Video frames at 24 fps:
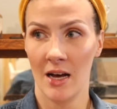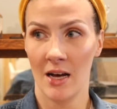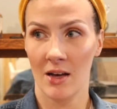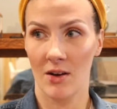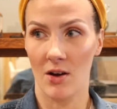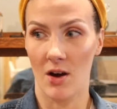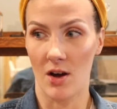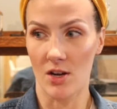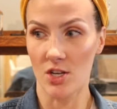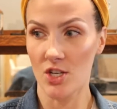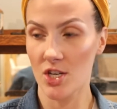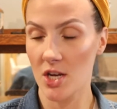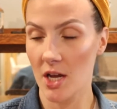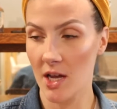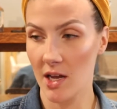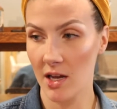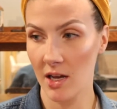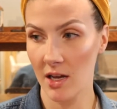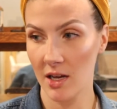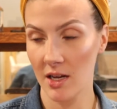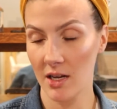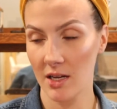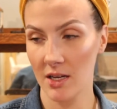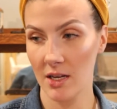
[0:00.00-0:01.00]
gosh,
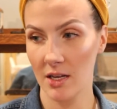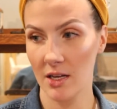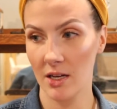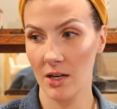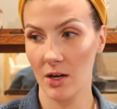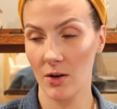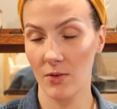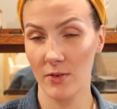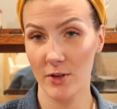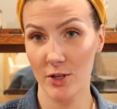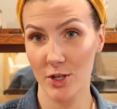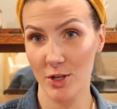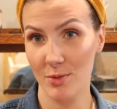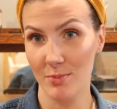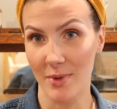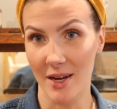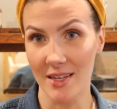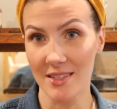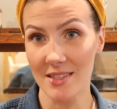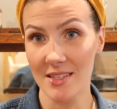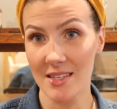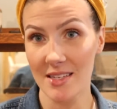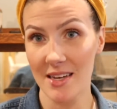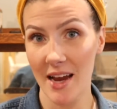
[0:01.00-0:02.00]
over two
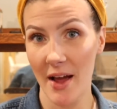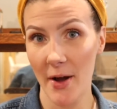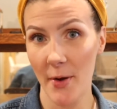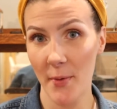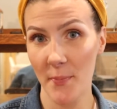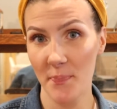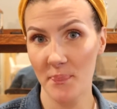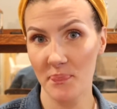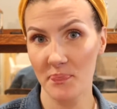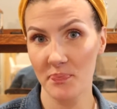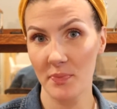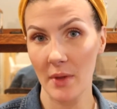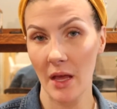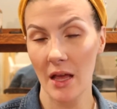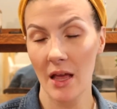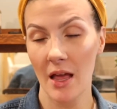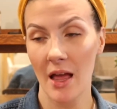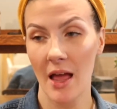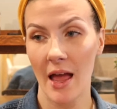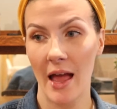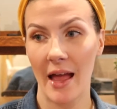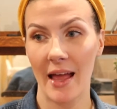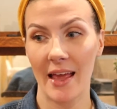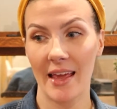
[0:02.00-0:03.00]
months now.
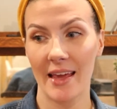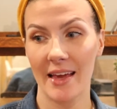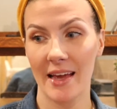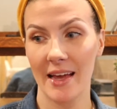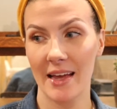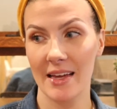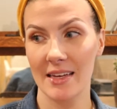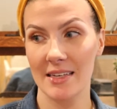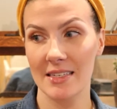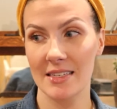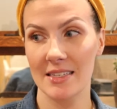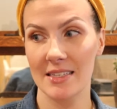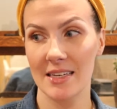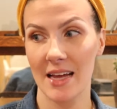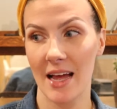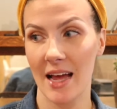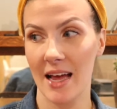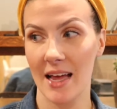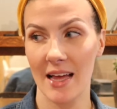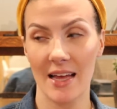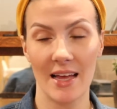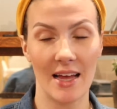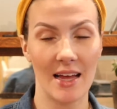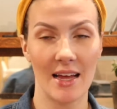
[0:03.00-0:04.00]
And
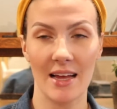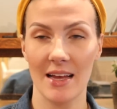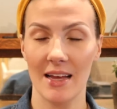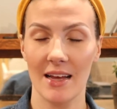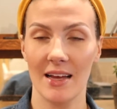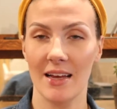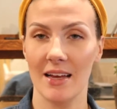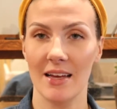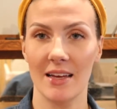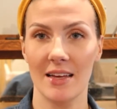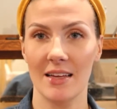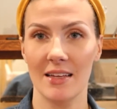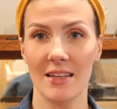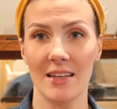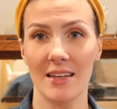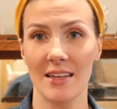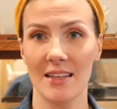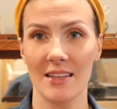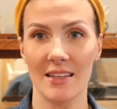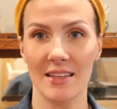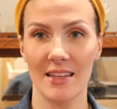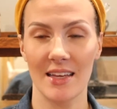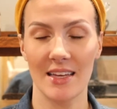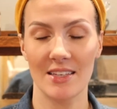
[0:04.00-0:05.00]

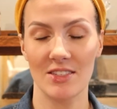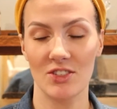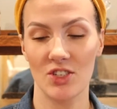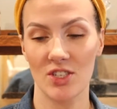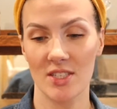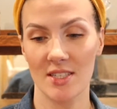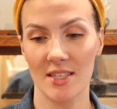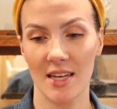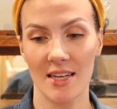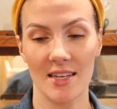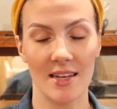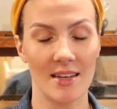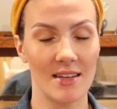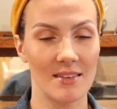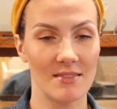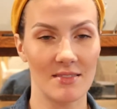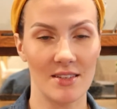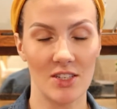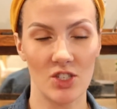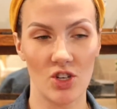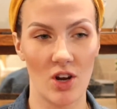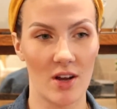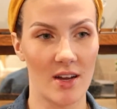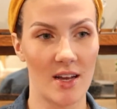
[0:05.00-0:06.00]
it just, it, the
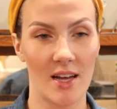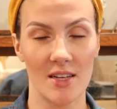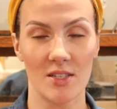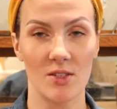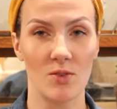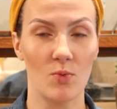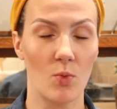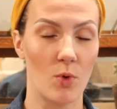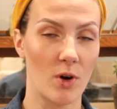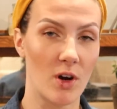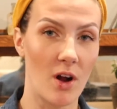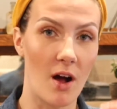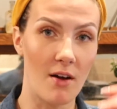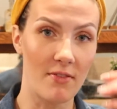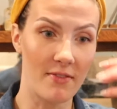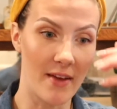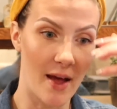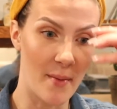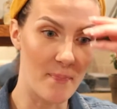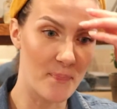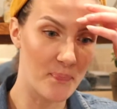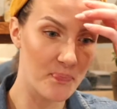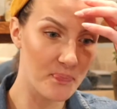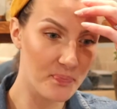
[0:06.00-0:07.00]
shock hasn't worn off yet.